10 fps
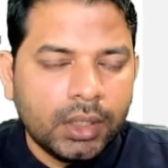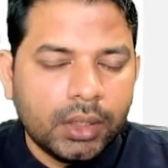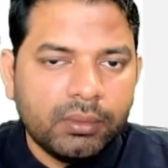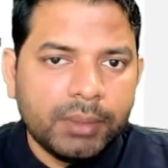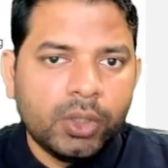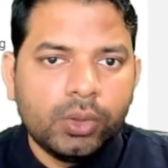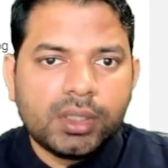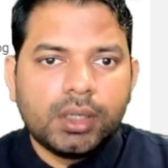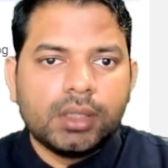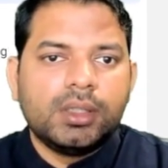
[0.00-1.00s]
Webhook
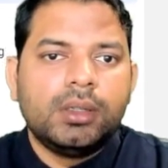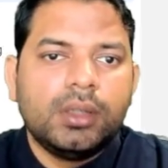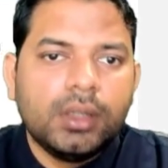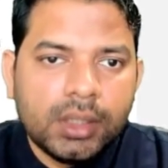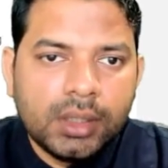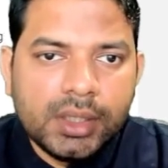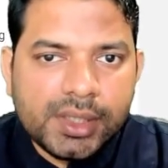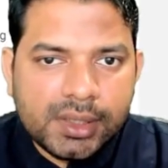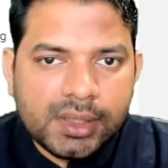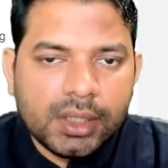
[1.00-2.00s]

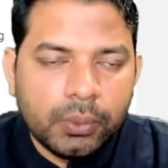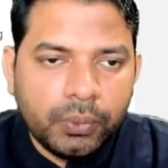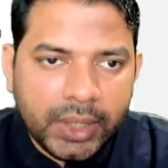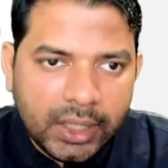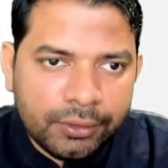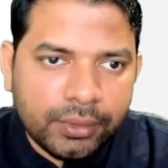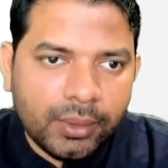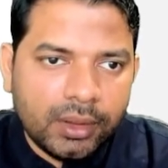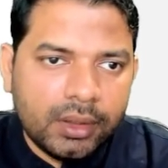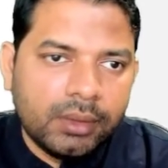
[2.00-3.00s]
is a way
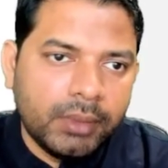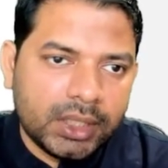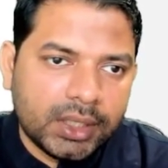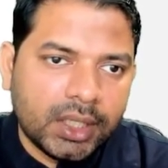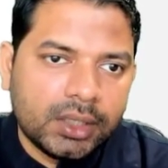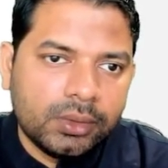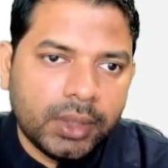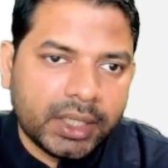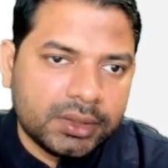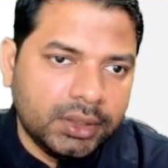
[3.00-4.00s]
for Meta to
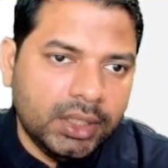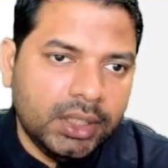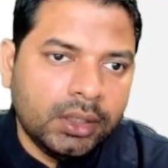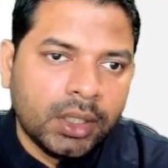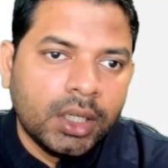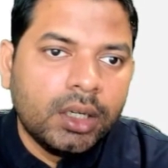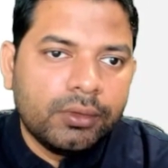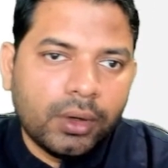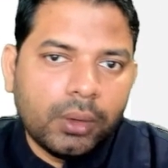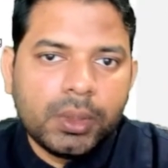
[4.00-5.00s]
actually
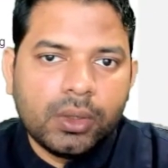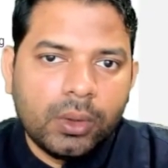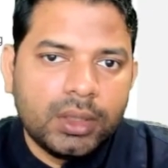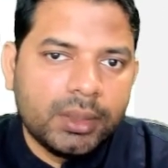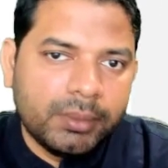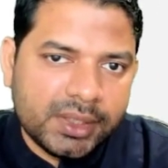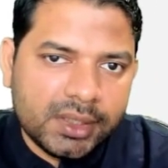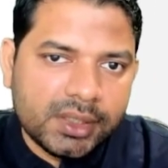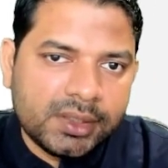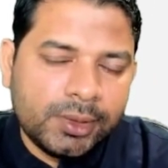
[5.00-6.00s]
forward all the
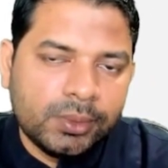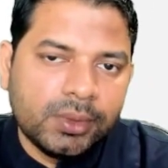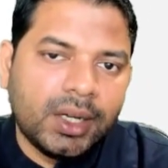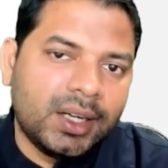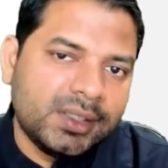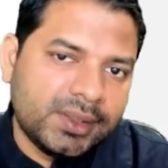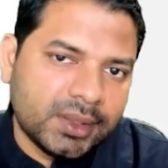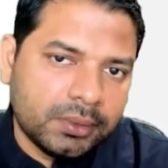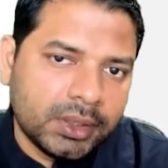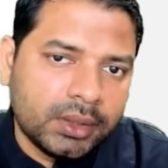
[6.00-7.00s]
messages to our
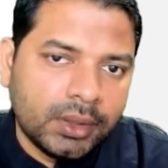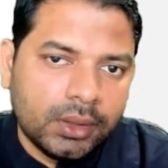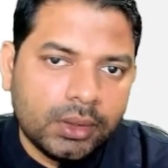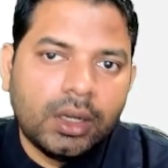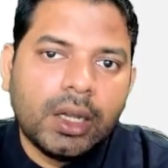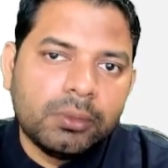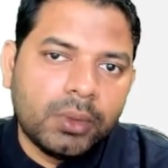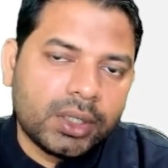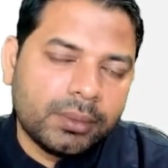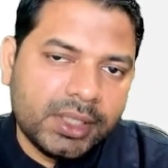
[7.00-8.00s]
server, our
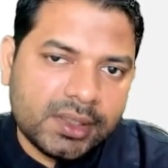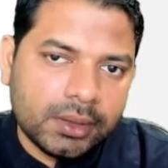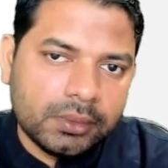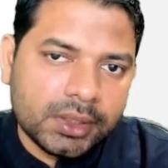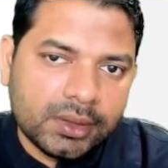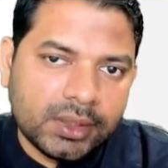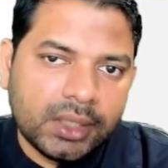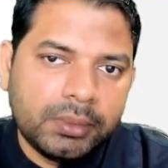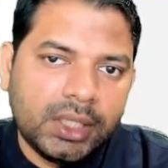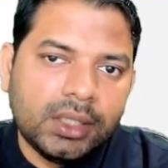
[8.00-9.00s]
Whautomate server, so
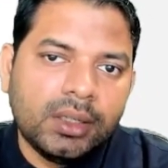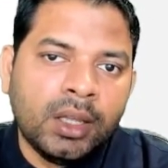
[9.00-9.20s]
that we can